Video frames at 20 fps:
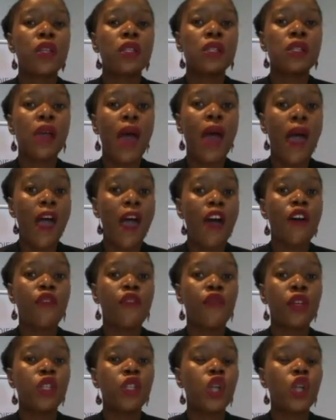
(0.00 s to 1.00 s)

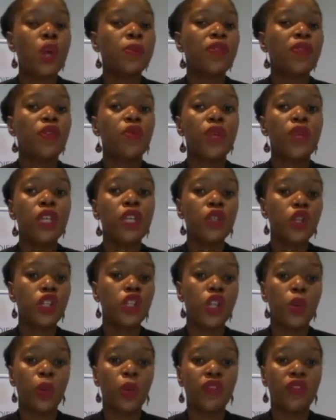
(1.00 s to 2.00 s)
have, in terms of the research
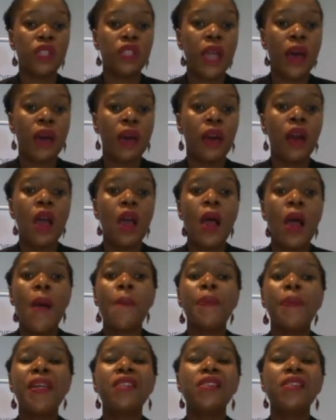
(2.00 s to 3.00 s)
that we've done,
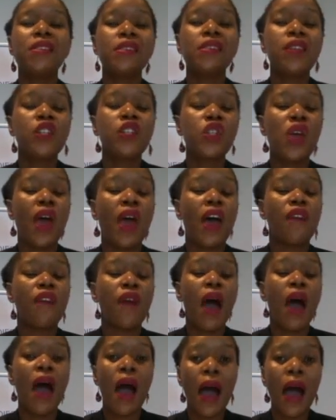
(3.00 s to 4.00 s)
been seen to have
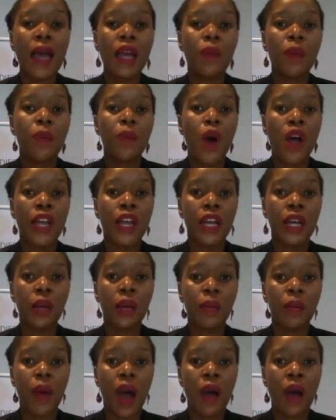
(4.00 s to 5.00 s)
a higher
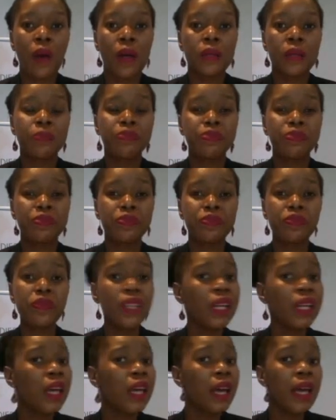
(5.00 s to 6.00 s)
bargaining power,
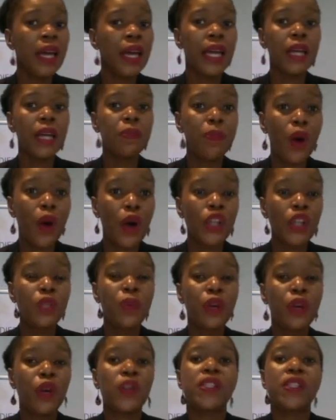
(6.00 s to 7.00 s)
in part
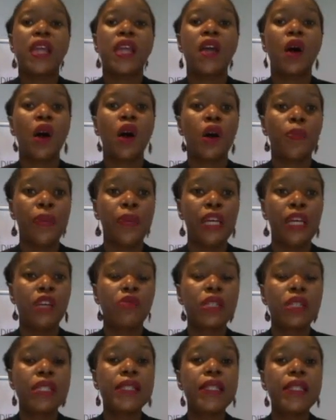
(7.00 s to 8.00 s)
because they are being
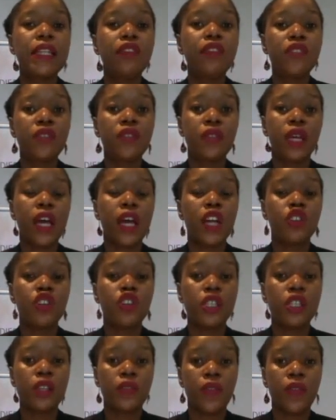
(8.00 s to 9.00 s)
received in the
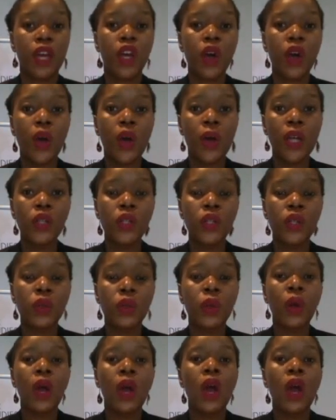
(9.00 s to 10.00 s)
countries that they're going
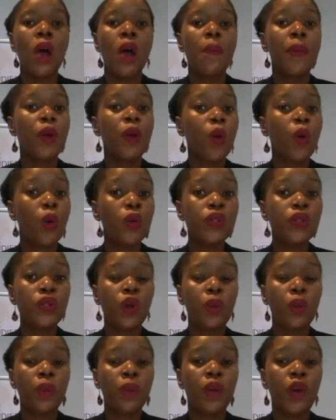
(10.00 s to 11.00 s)
to, but
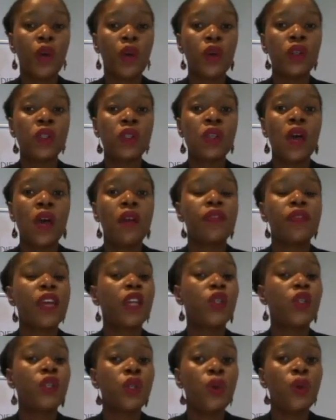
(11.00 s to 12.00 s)
also because they
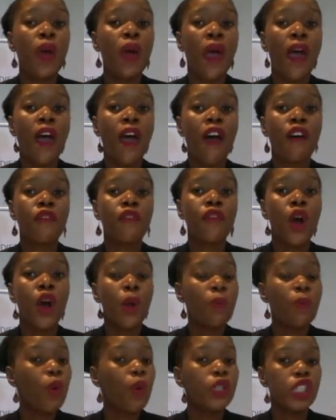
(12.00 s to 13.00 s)
do have
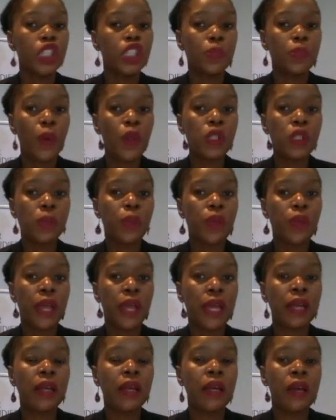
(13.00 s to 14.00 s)
more disposable
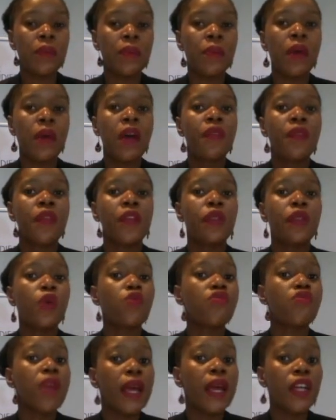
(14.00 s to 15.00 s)
income than the
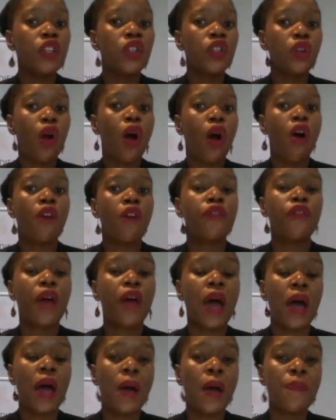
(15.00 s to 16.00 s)
range of
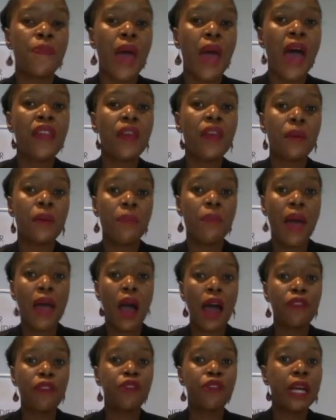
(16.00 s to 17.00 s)
other
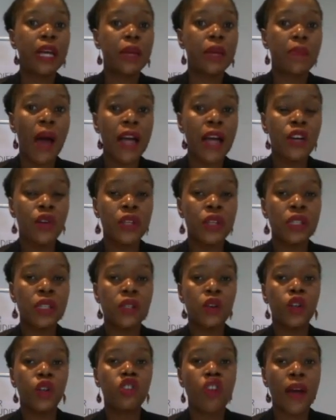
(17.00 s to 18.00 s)
African migrants
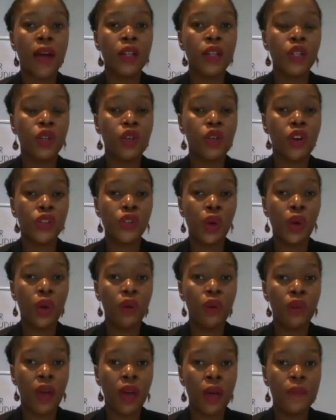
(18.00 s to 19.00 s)
that are trying to cross
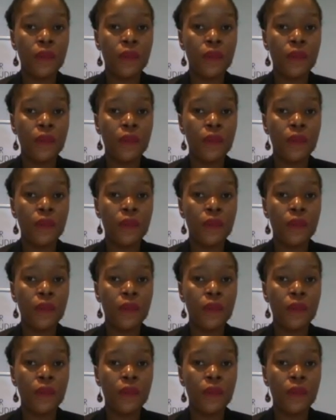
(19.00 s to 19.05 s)
over.